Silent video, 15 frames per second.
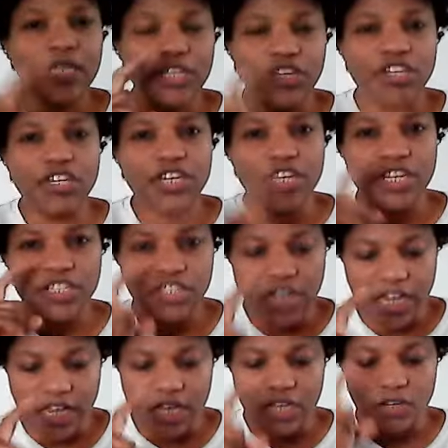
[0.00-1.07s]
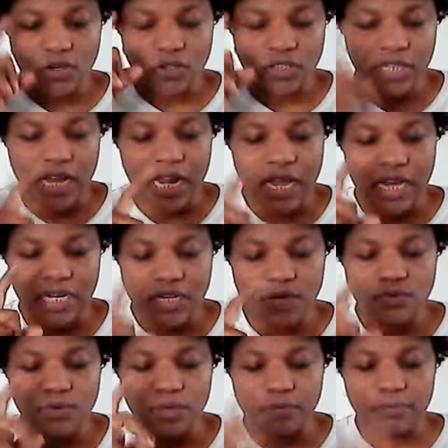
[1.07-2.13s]
In a year, your salary
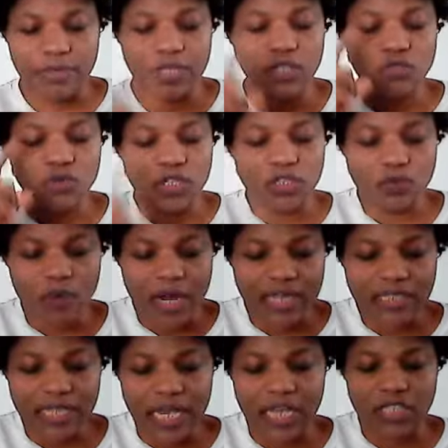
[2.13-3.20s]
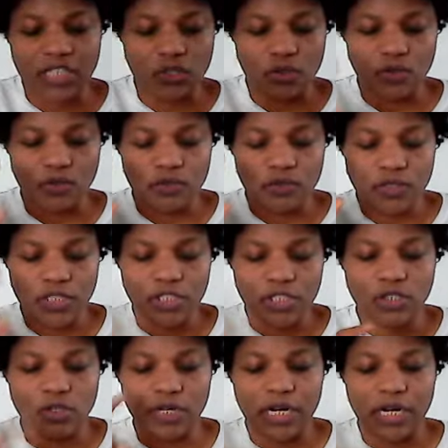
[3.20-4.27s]
will be
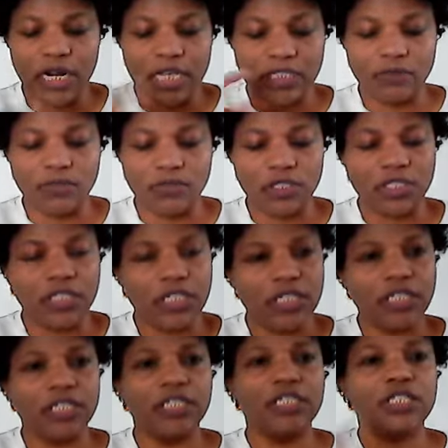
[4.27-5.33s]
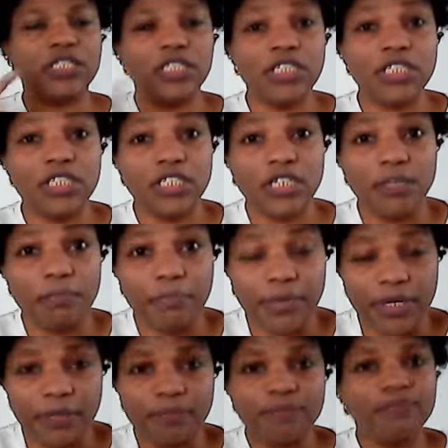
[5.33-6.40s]
21,673.60p.